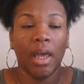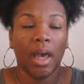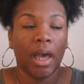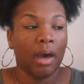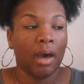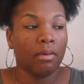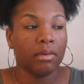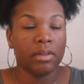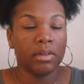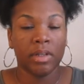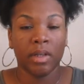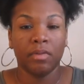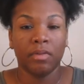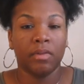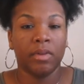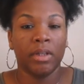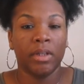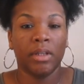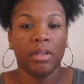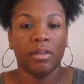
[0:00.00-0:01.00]
i will
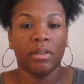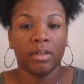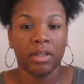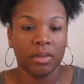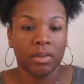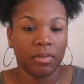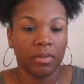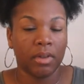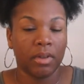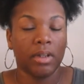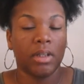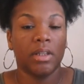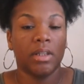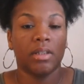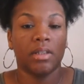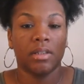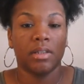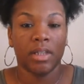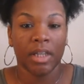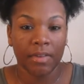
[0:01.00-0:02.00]
definitely definitely
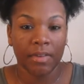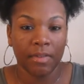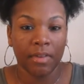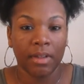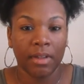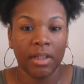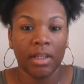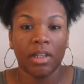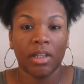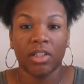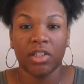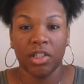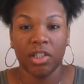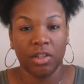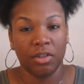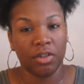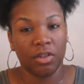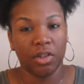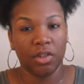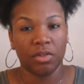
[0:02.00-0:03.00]
definitely
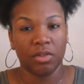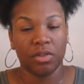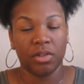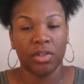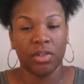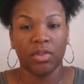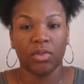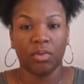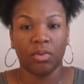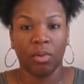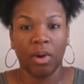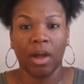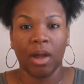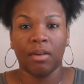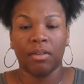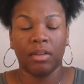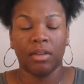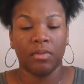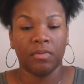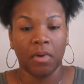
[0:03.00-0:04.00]
continue to use this
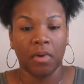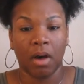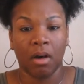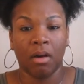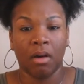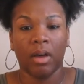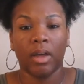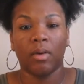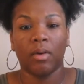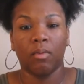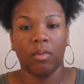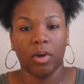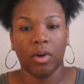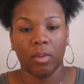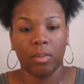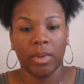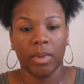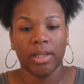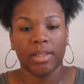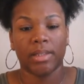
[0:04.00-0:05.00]
throughout the fall and
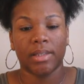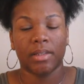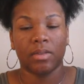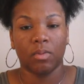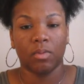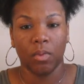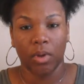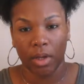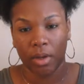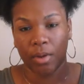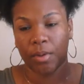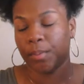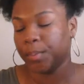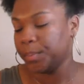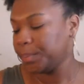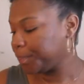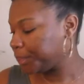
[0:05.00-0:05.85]
winter months as well